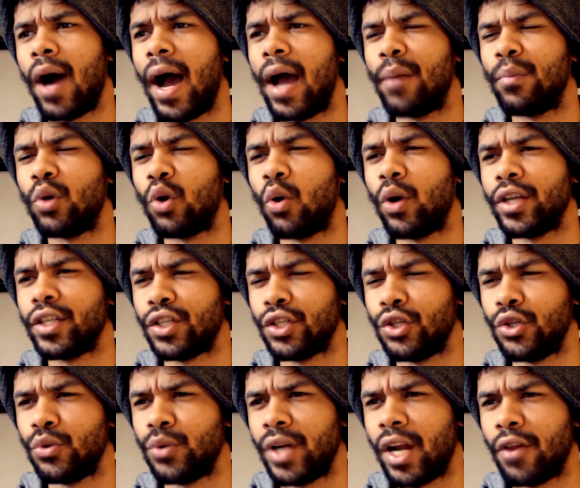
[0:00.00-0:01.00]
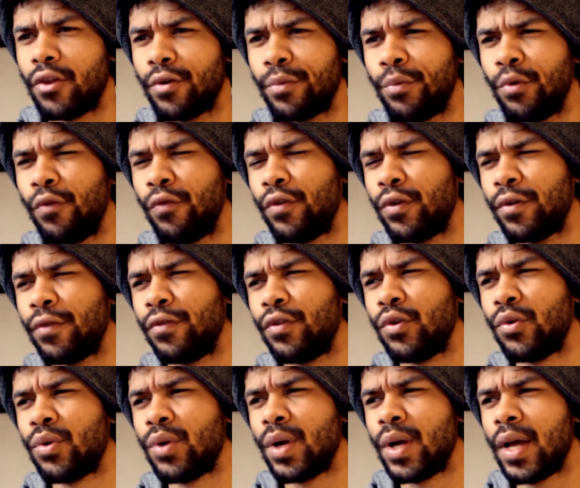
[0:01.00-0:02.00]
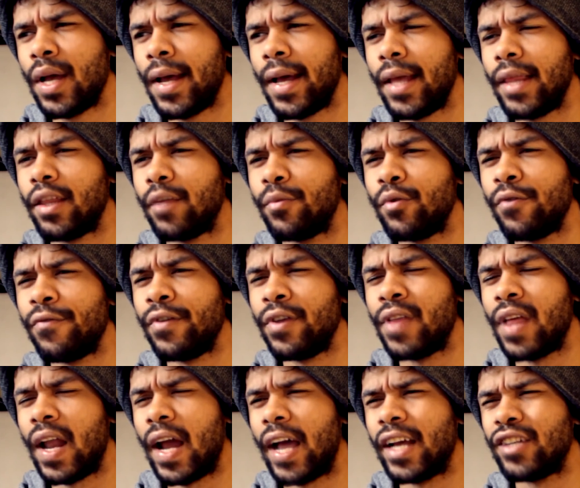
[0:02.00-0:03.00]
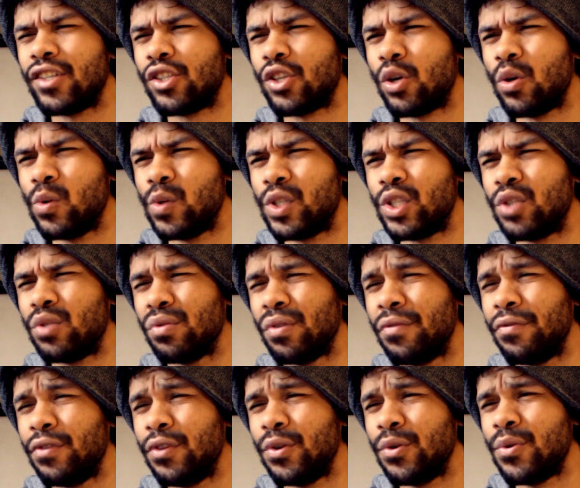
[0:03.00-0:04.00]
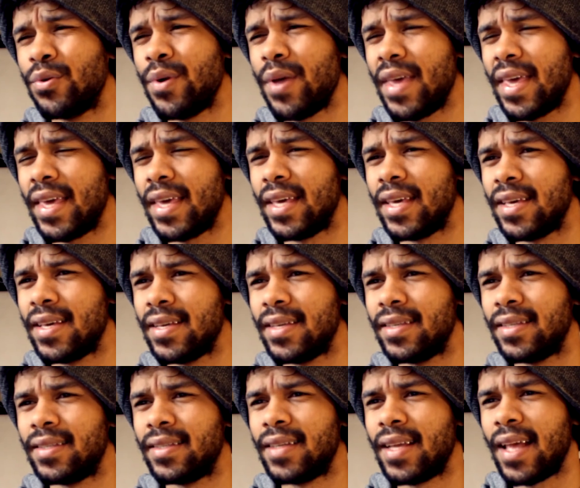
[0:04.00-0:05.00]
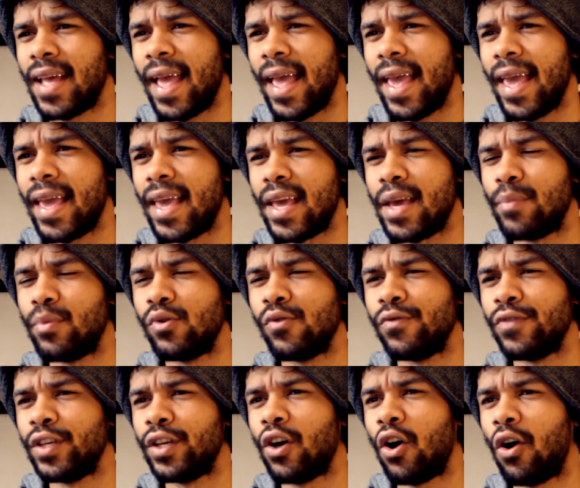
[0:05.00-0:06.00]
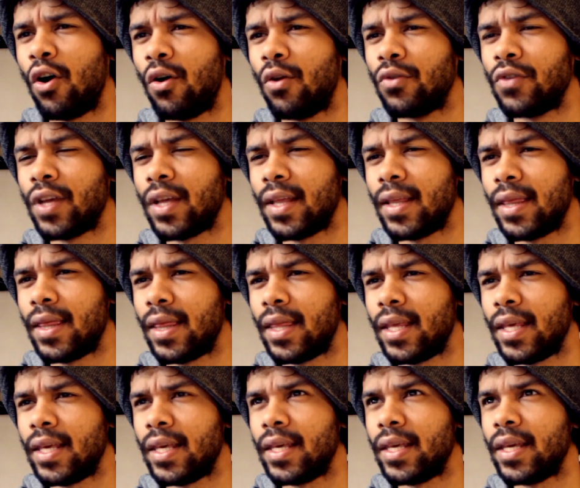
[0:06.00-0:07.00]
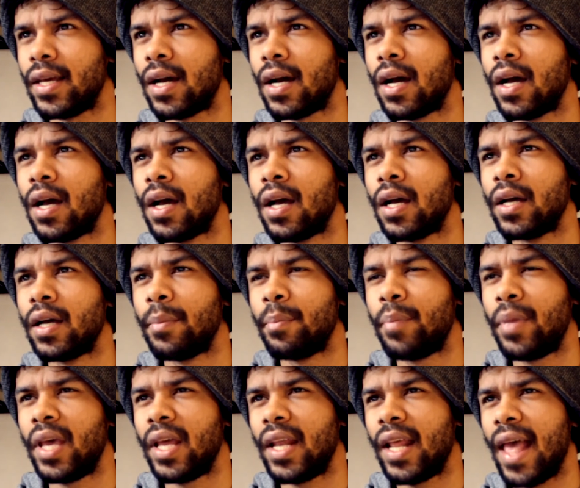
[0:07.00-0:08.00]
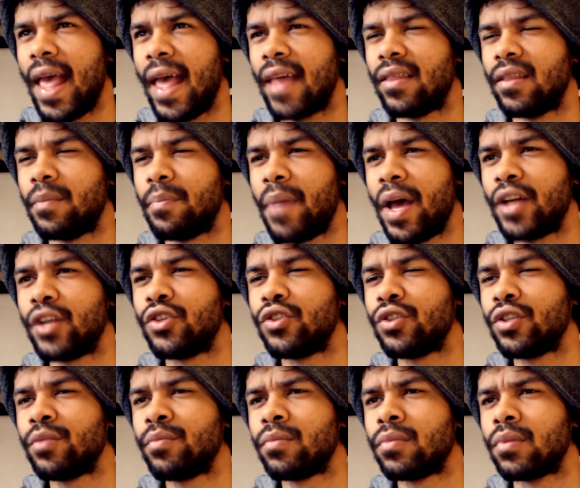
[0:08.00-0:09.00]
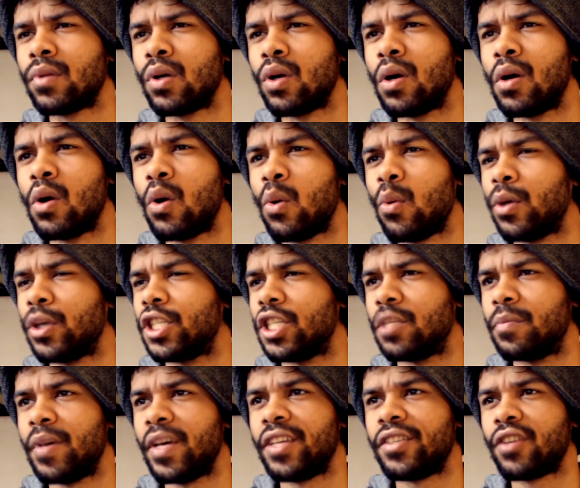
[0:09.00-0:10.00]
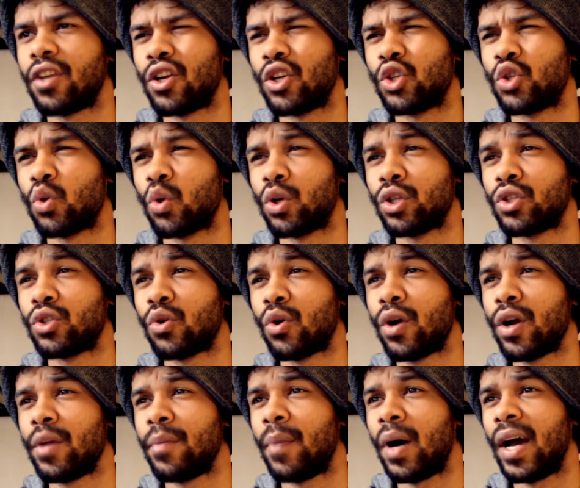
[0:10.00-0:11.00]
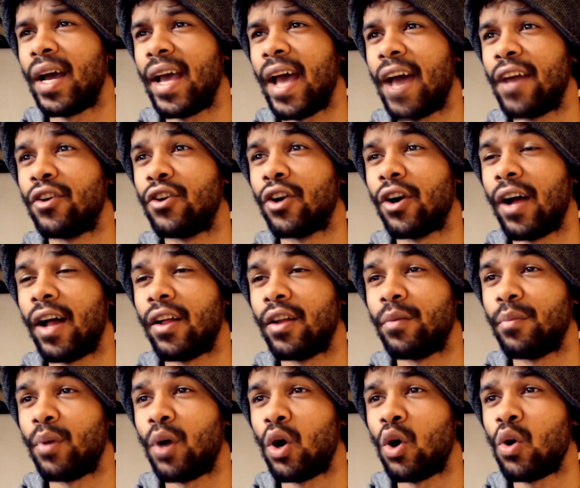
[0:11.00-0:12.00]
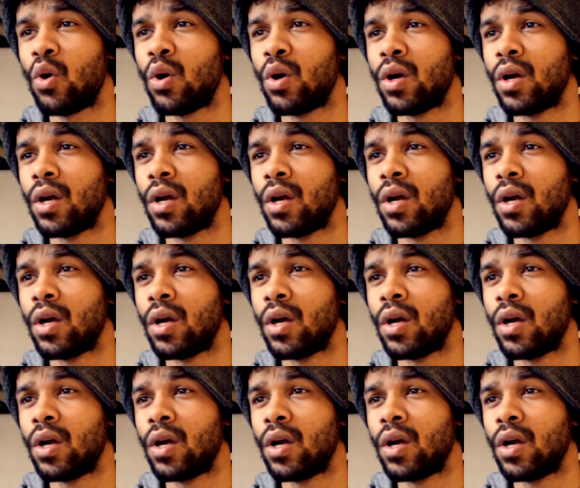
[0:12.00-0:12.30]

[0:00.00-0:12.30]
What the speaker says: I'm going to do another movie review. The movie that I chose to review is a movie called The Pit and the Pendulum, which is based on a short story by Edgar Allan Poe.